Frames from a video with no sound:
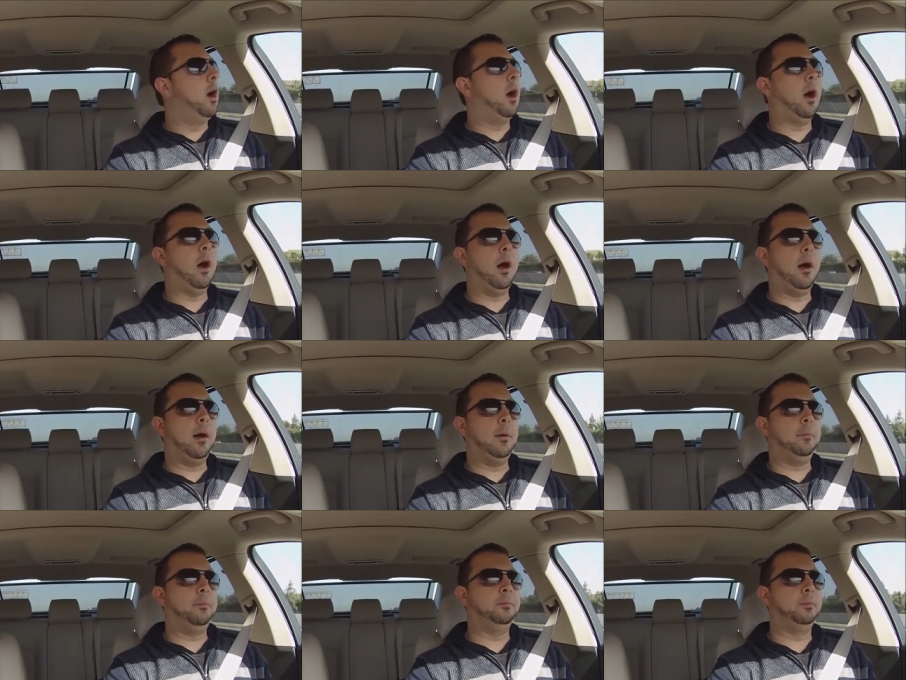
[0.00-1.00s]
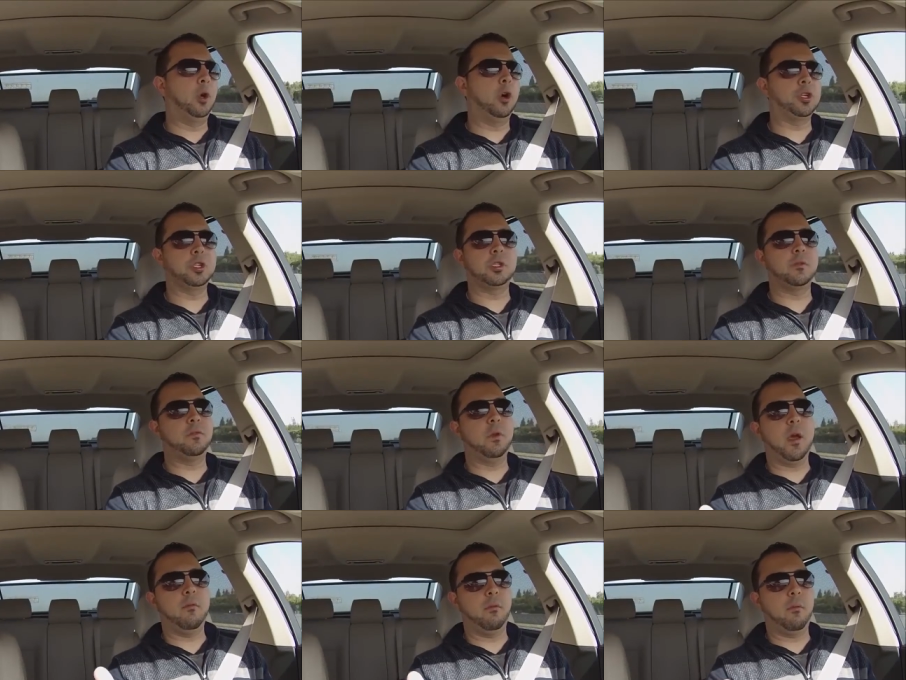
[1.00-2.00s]
um, or just if
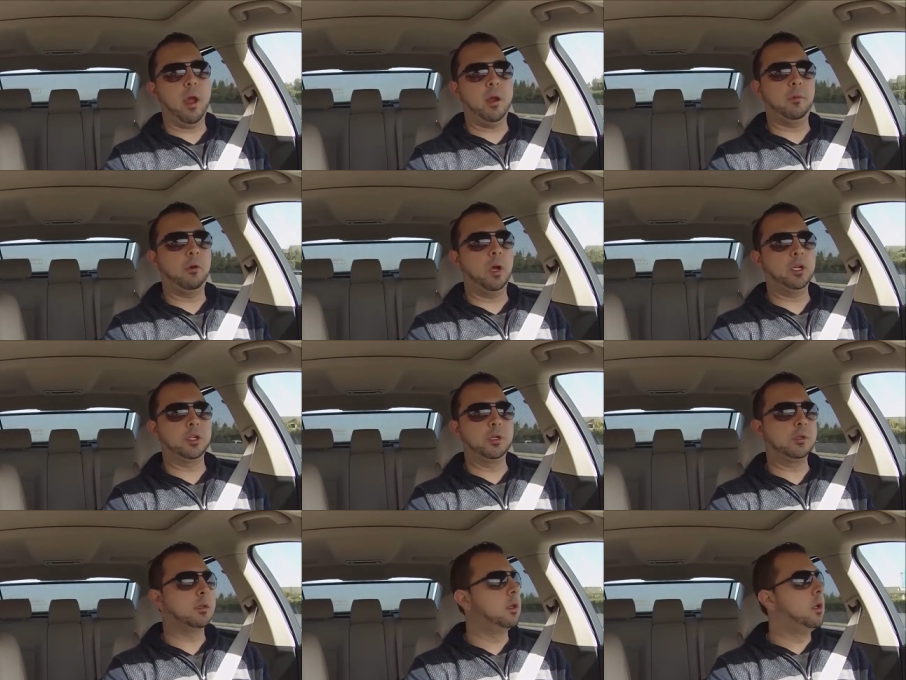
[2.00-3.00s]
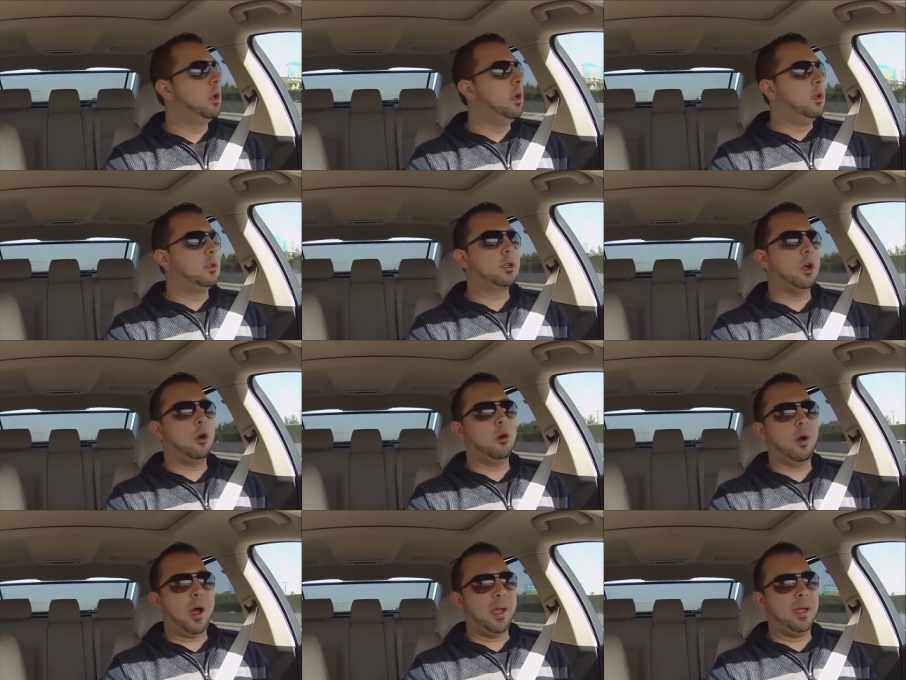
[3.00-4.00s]
you have random questions.
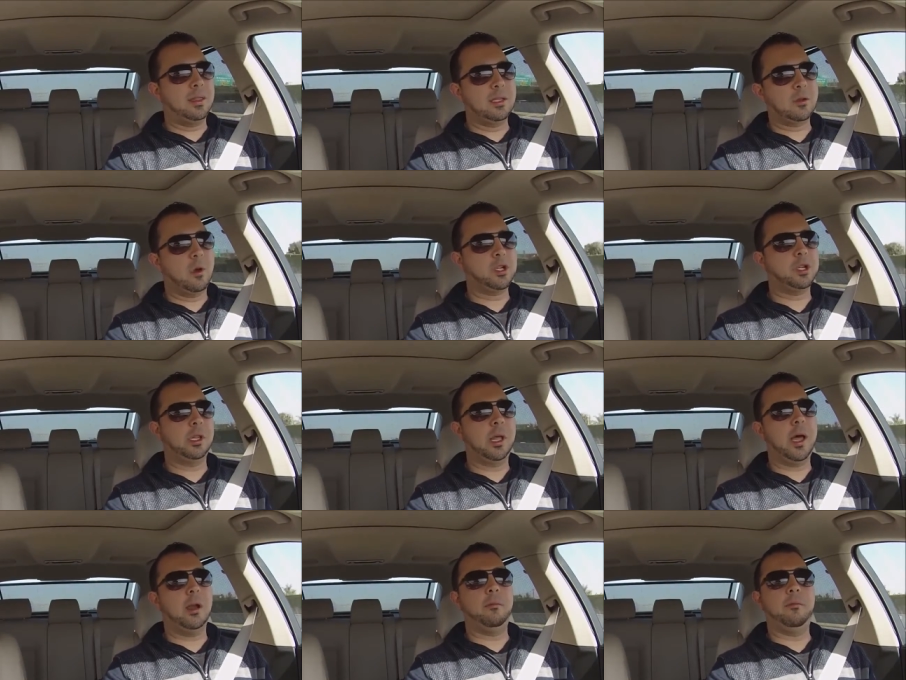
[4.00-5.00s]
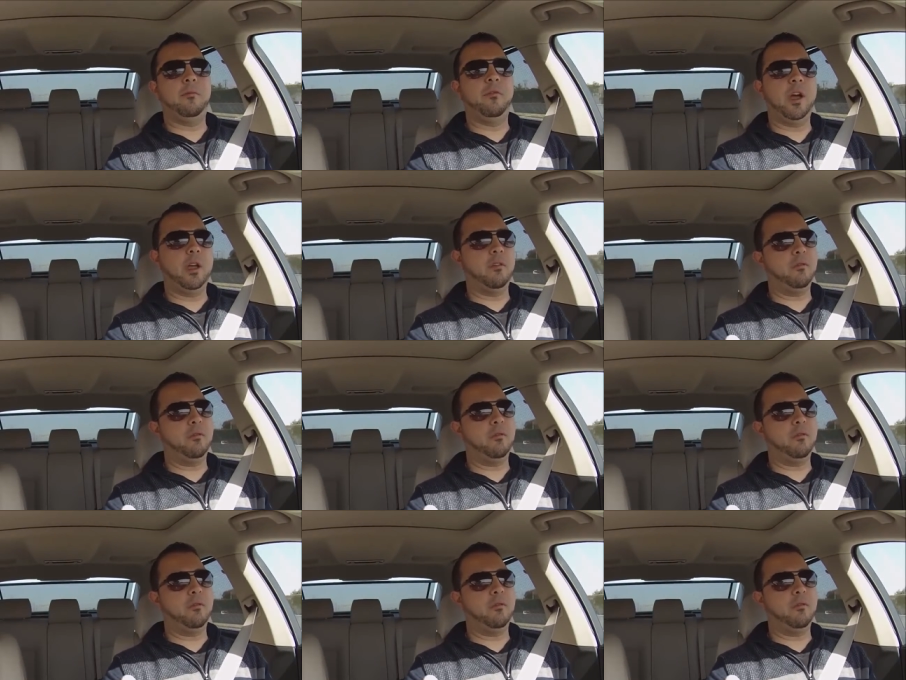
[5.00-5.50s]
So I get this question a lot via